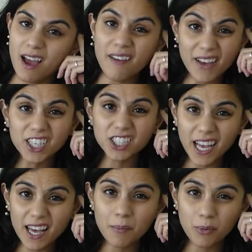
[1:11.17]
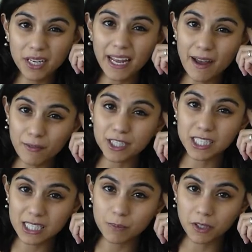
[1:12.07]
I've actually had a pretty
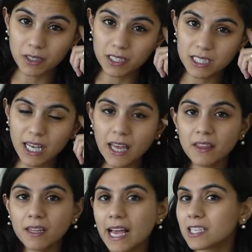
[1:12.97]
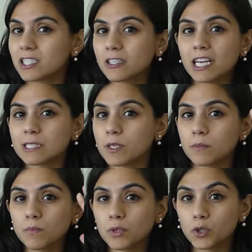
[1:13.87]
average experience, and the last year has
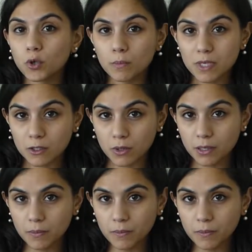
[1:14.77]
been pure misery.